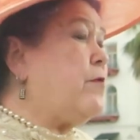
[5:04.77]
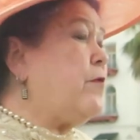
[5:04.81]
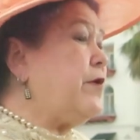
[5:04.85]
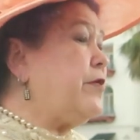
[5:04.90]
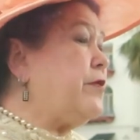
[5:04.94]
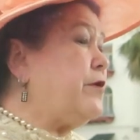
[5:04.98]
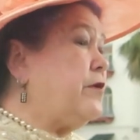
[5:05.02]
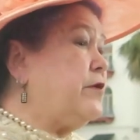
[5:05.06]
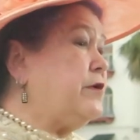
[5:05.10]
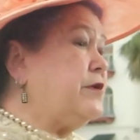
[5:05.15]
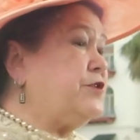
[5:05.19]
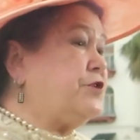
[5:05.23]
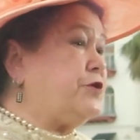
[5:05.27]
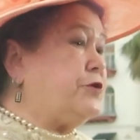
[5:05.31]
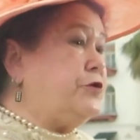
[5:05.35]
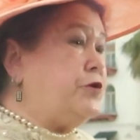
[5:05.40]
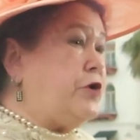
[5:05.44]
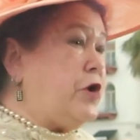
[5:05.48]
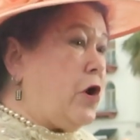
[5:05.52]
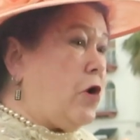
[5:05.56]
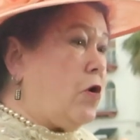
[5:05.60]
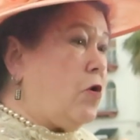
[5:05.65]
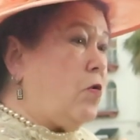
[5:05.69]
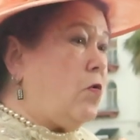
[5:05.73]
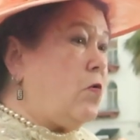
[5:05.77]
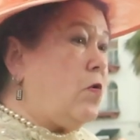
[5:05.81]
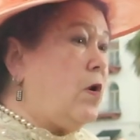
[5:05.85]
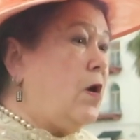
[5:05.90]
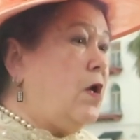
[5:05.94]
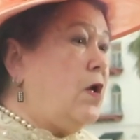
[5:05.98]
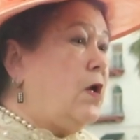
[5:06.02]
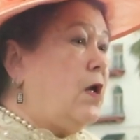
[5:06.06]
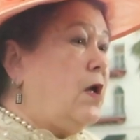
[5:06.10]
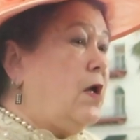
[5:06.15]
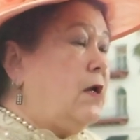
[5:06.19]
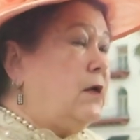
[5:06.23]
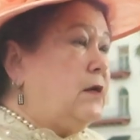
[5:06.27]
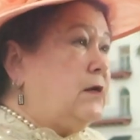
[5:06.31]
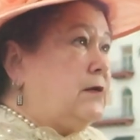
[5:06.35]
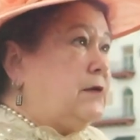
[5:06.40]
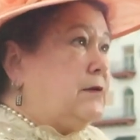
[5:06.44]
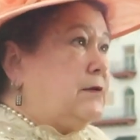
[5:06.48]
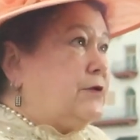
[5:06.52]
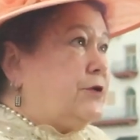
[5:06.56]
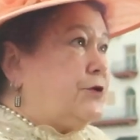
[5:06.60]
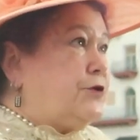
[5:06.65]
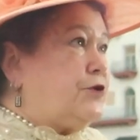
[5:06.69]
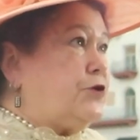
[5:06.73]
where there is no
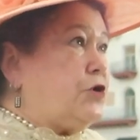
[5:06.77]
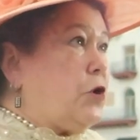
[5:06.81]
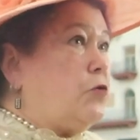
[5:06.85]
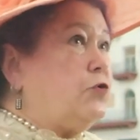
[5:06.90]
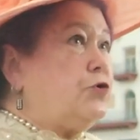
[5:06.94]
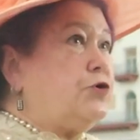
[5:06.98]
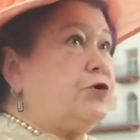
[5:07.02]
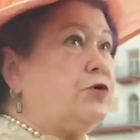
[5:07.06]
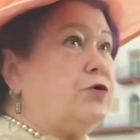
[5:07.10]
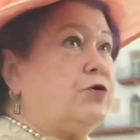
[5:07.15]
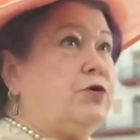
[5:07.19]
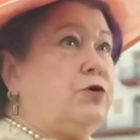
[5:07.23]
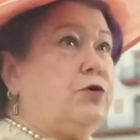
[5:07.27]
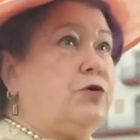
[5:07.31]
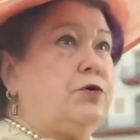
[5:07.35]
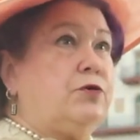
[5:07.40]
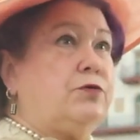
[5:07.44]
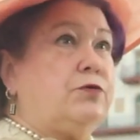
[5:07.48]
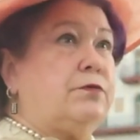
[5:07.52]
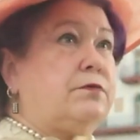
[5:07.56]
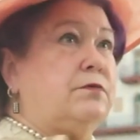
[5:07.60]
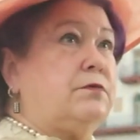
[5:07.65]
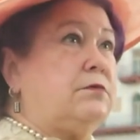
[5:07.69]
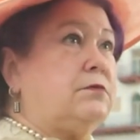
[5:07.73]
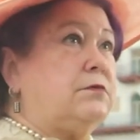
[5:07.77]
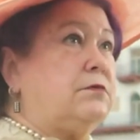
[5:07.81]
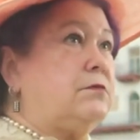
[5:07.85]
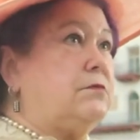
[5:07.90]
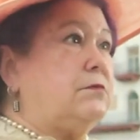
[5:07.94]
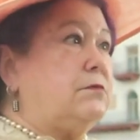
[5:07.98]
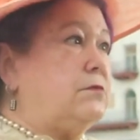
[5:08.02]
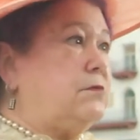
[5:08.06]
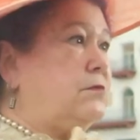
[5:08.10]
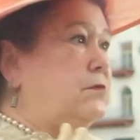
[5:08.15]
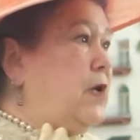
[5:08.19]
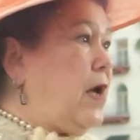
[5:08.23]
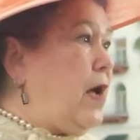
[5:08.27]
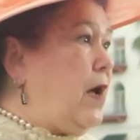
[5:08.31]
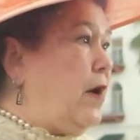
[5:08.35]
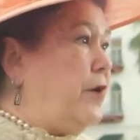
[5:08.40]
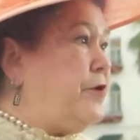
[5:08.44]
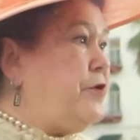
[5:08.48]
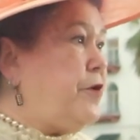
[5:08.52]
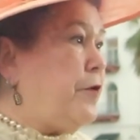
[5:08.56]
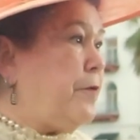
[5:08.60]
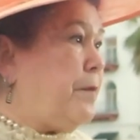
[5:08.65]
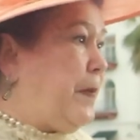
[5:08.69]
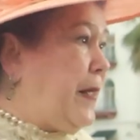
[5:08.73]
social
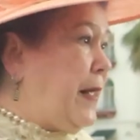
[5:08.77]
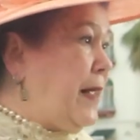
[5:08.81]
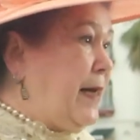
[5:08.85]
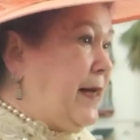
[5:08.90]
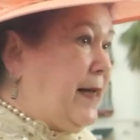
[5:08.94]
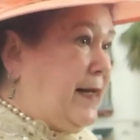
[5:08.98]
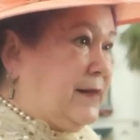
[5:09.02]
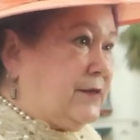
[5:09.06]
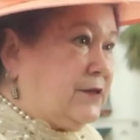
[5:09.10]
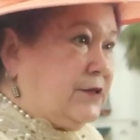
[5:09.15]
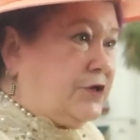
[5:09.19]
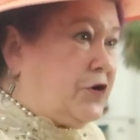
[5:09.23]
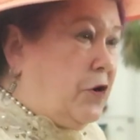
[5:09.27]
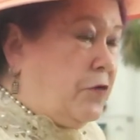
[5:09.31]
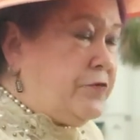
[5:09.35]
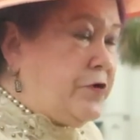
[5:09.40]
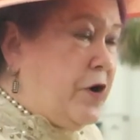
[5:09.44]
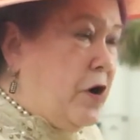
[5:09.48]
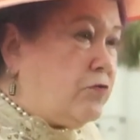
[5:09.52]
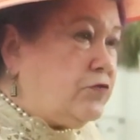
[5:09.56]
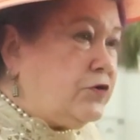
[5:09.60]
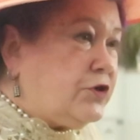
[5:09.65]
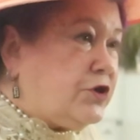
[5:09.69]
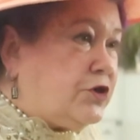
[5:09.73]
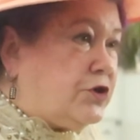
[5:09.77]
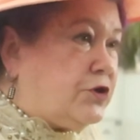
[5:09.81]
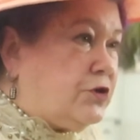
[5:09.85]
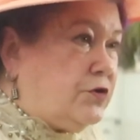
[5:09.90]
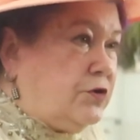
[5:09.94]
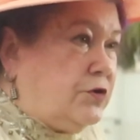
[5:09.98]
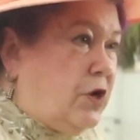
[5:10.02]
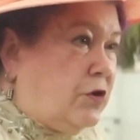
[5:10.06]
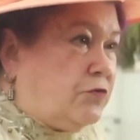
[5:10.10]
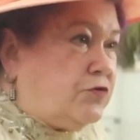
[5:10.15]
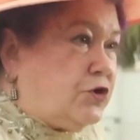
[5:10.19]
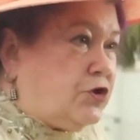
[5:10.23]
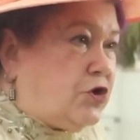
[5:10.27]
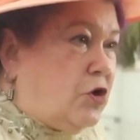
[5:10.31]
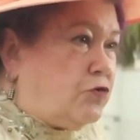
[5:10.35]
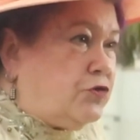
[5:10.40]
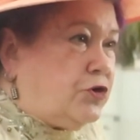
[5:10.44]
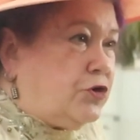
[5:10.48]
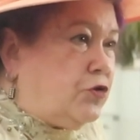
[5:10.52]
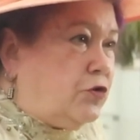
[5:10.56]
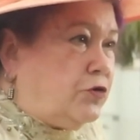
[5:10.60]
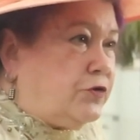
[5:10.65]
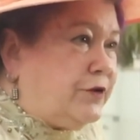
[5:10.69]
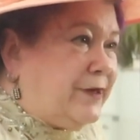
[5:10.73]
underpinning, so no
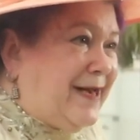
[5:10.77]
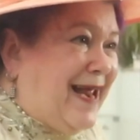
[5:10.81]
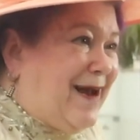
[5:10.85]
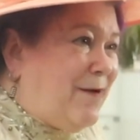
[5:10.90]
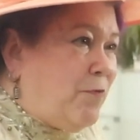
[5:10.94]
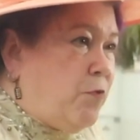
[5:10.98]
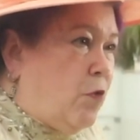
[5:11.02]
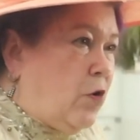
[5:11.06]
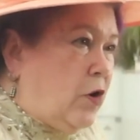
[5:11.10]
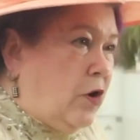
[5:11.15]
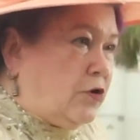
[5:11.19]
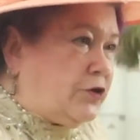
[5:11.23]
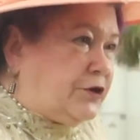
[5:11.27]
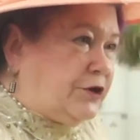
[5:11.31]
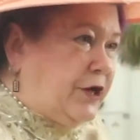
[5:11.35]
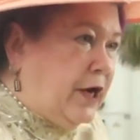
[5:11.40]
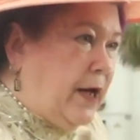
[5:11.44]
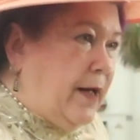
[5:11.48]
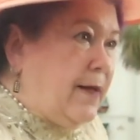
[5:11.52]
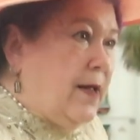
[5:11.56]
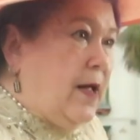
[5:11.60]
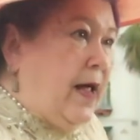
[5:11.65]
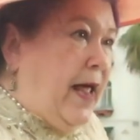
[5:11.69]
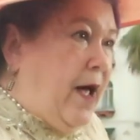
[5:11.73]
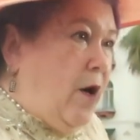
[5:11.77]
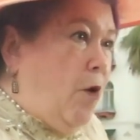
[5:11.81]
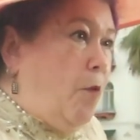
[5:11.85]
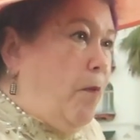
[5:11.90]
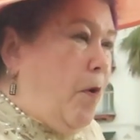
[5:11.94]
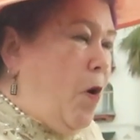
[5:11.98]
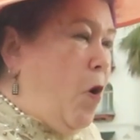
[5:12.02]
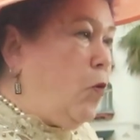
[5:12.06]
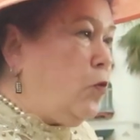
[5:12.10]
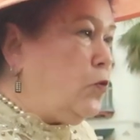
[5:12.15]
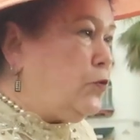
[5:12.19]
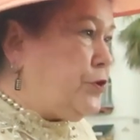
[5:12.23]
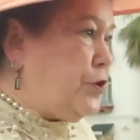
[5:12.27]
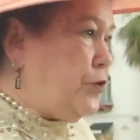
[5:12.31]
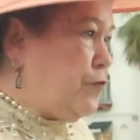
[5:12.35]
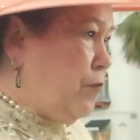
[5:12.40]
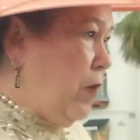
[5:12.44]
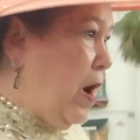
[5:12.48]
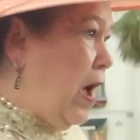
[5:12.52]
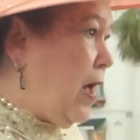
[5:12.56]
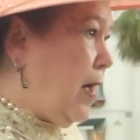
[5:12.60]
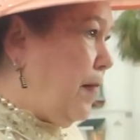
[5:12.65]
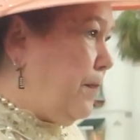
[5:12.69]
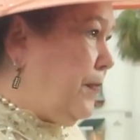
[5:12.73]
social network to help hold
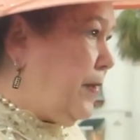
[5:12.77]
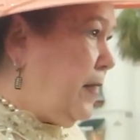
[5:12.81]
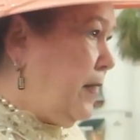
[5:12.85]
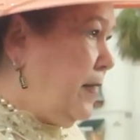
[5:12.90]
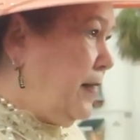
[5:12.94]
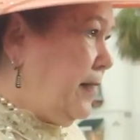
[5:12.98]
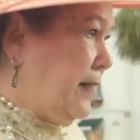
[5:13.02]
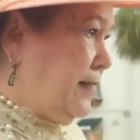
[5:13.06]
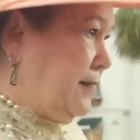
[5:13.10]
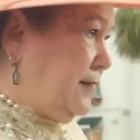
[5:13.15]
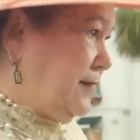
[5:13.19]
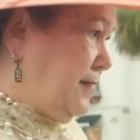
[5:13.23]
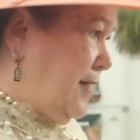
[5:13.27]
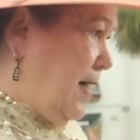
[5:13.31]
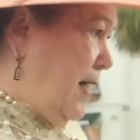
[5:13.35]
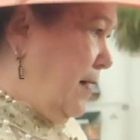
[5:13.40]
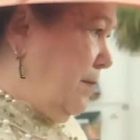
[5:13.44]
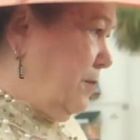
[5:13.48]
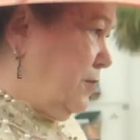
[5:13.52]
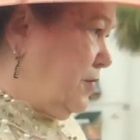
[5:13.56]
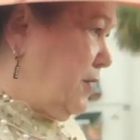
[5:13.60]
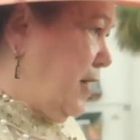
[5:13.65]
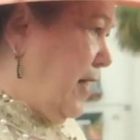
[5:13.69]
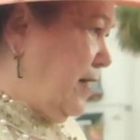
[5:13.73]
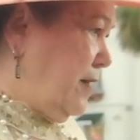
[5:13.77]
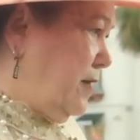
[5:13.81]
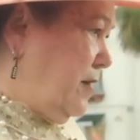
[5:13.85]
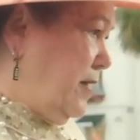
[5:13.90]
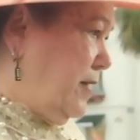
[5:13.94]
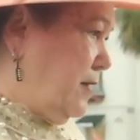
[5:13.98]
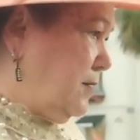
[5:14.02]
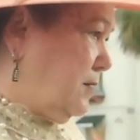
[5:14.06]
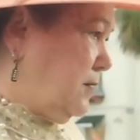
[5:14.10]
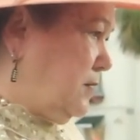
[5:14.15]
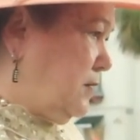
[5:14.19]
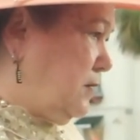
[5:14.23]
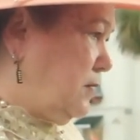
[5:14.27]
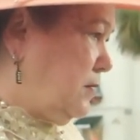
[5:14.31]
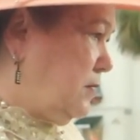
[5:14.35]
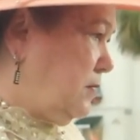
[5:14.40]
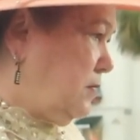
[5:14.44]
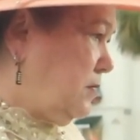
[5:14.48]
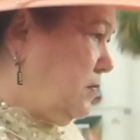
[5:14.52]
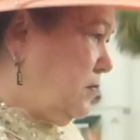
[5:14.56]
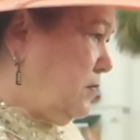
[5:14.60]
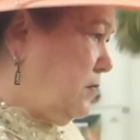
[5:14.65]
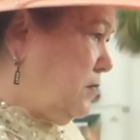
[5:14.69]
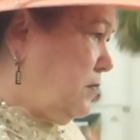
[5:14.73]
you up in times like this?
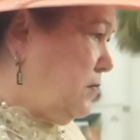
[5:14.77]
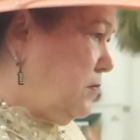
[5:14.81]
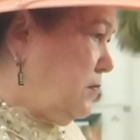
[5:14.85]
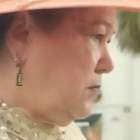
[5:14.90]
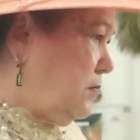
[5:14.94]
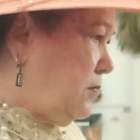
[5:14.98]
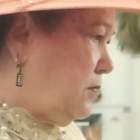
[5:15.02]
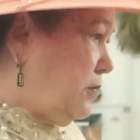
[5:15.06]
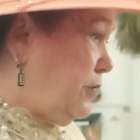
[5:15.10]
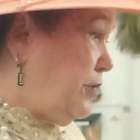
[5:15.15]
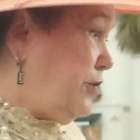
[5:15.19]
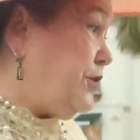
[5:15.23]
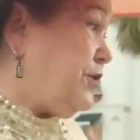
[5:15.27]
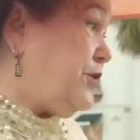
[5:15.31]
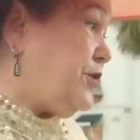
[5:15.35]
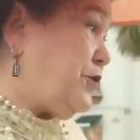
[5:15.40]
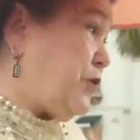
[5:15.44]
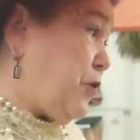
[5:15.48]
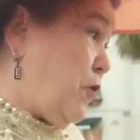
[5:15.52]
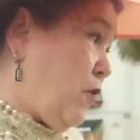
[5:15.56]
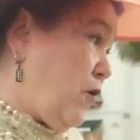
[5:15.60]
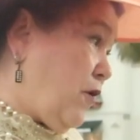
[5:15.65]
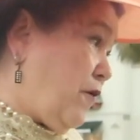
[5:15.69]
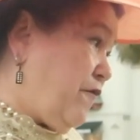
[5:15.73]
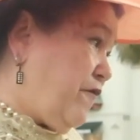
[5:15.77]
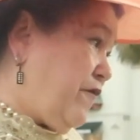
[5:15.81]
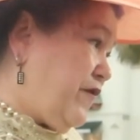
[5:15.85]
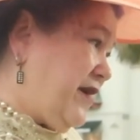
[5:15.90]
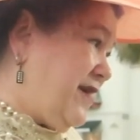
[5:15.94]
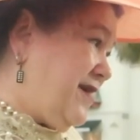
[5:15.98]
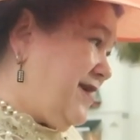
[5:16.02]
You starve.